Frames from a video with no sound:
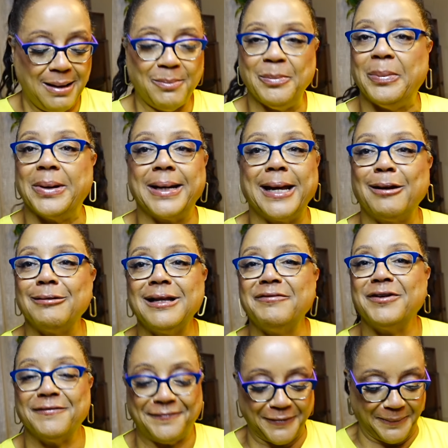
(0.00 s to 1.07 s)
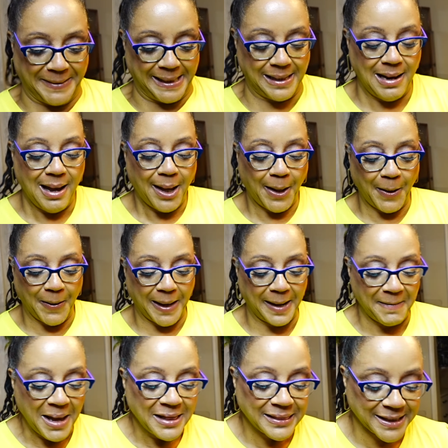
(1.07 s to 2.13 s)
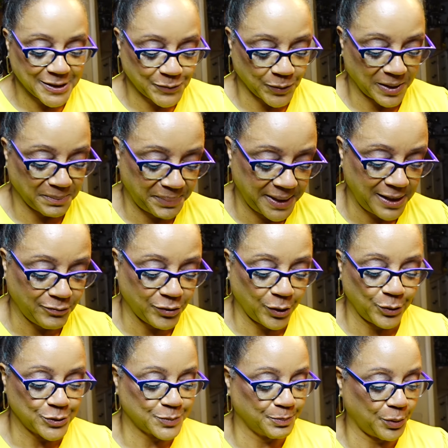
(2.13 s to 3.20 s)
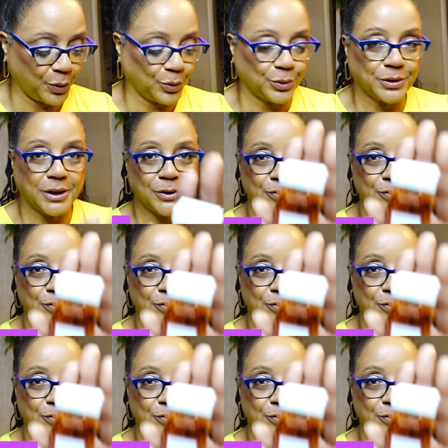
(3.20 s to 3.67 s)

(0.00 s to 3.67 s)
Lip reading: But I don't love it for me. All right, this one, Pinrose Bold